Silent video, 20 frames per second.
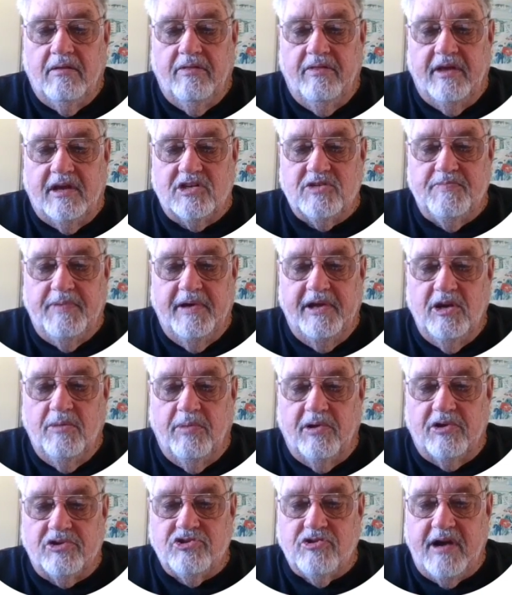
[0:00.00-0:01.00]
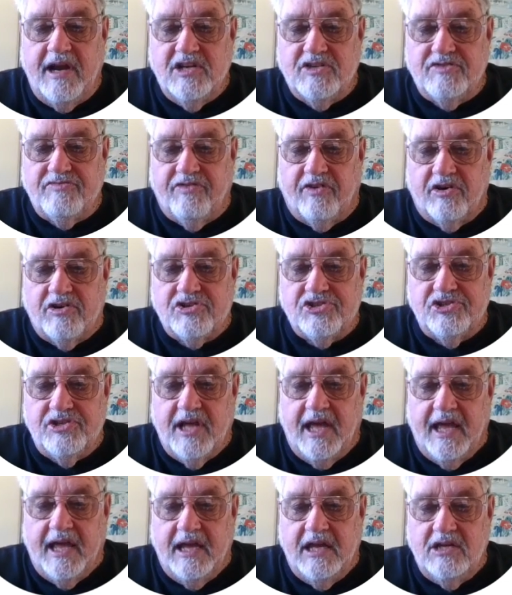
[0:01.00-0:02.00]
the expendable transfer
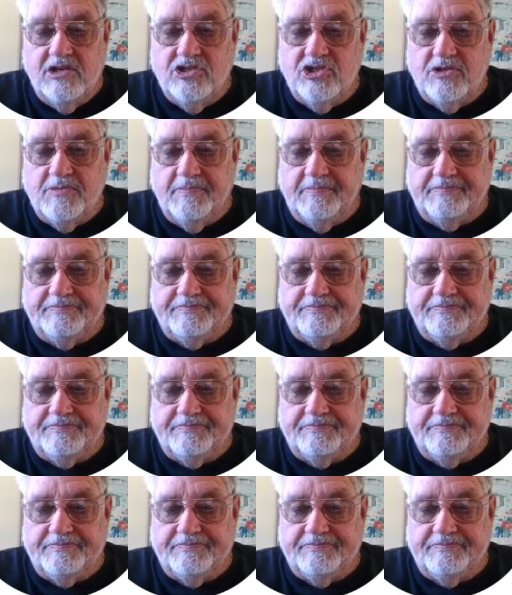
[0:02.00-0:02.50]
stage